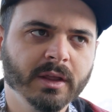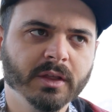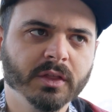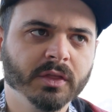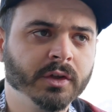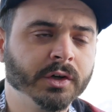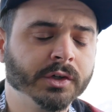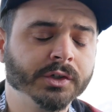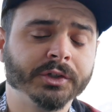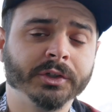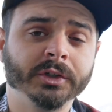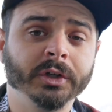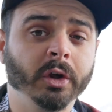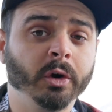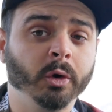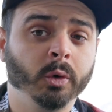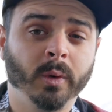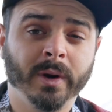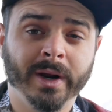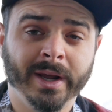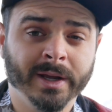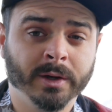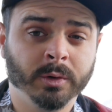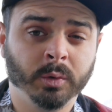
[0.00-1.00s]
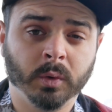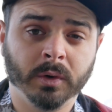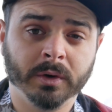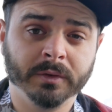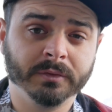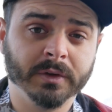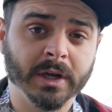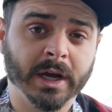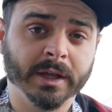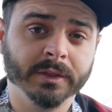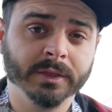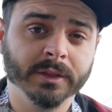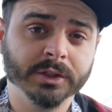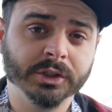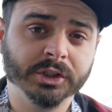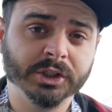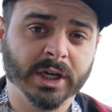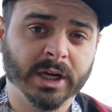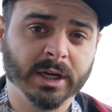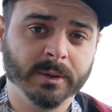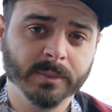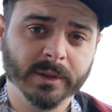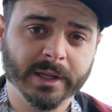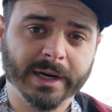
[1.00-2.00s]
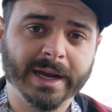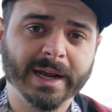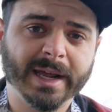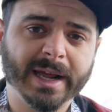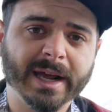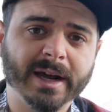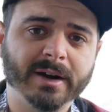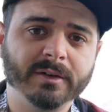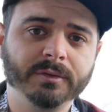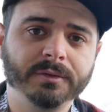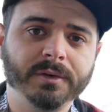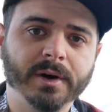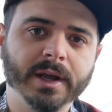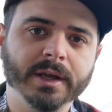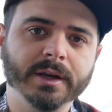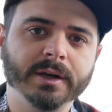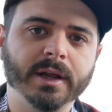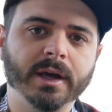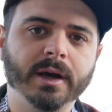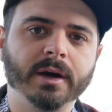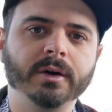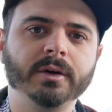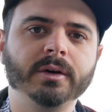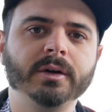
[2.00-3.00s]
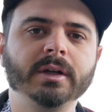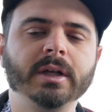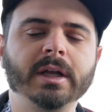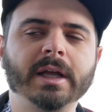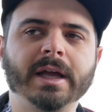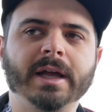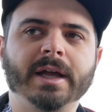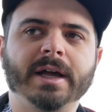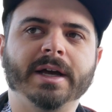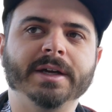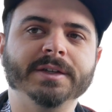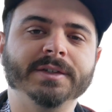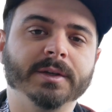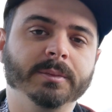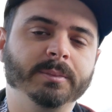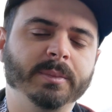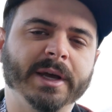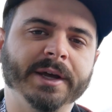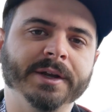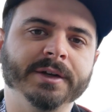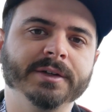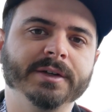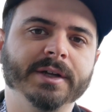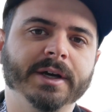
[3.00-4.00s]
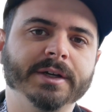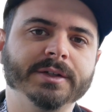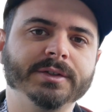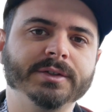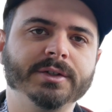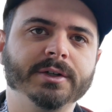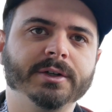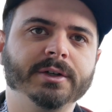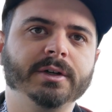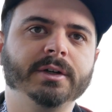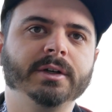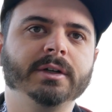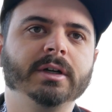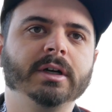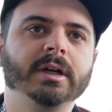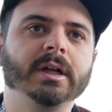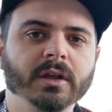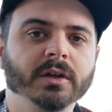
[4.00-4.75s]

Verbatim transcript: there's no way I would have gotten the job that I have right now as a pen tester.